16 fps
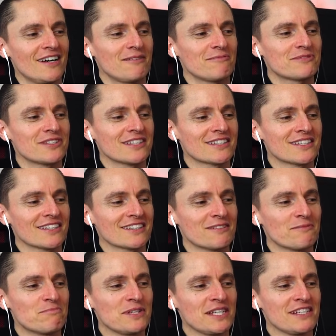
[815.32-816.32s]
I'm thinking the
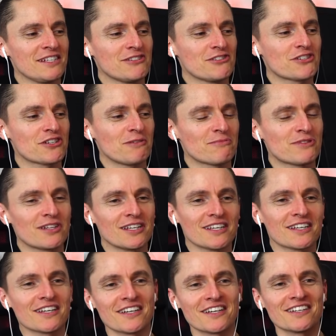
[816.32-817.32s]
beach, I'm
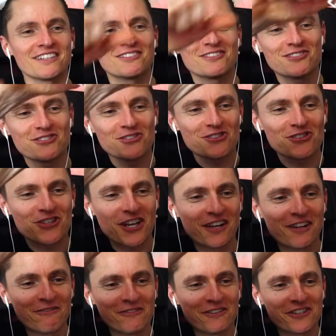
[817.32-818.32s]
thinking
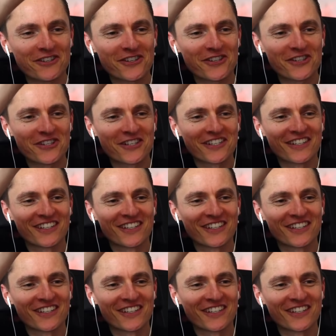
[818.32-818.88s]
jellyfish.